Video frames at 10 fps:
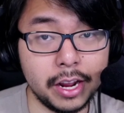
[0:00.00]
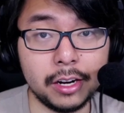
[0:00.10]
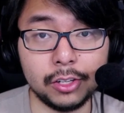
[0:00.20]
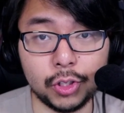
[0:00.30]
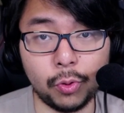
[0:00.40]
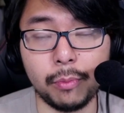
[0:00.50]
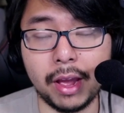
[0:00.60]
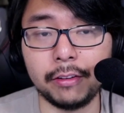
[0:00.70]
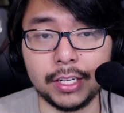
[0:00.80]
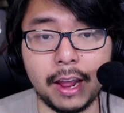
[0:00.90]
in a short
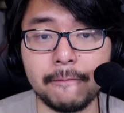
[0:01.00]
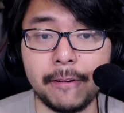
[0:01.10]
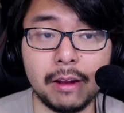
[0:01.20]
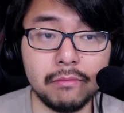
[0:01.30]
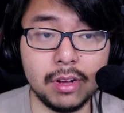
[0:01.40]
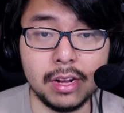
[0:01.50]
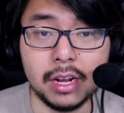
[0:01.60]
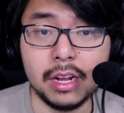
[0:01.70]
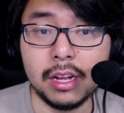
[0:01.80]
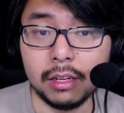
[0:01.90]
amount of time frame
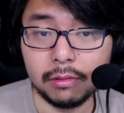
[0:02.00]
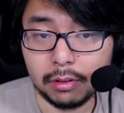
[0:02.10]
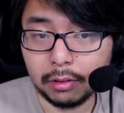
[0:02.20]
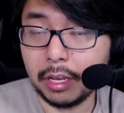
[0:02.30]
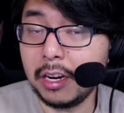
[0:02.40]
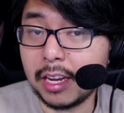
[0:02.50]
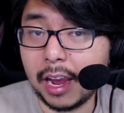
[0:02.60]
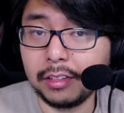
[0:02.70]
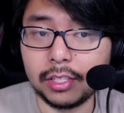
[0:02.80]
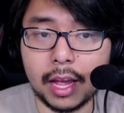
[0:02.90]
uh,
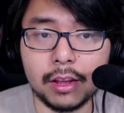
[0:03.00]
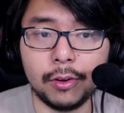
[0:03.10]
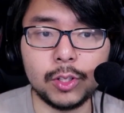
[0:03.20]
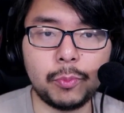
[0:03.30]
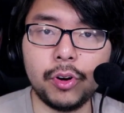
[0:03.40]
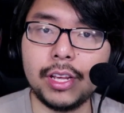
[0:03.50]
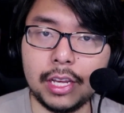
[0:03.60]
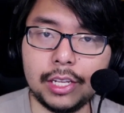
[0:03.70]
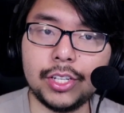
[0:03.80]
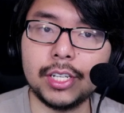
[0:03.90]
indicates that, you know, it's pretty
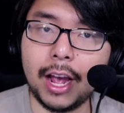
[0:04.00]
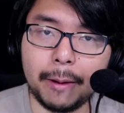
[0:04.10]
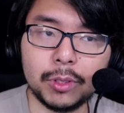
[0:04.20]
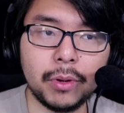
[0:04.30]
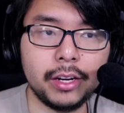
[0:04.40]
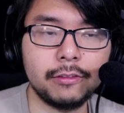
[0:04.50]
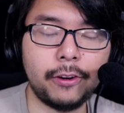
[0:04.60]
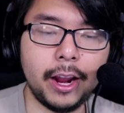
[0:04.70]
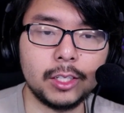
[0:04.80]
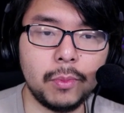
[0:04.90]
easy to optimize for
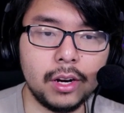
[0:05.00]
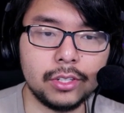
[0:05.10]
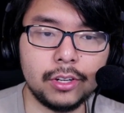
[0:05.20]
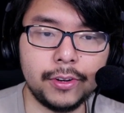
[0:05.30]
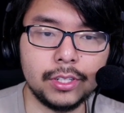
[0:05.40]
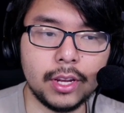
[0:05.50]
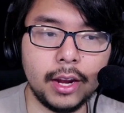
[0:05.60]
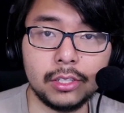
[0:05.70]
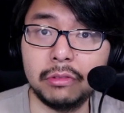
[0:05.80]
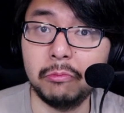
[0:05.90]
Xbox Series
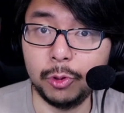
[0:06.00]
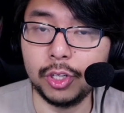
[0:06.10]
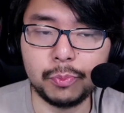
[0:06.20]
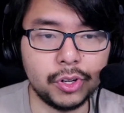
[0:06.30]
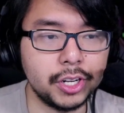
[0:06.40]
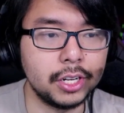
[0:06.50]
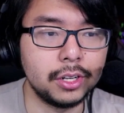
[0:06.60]
X, which is pretty good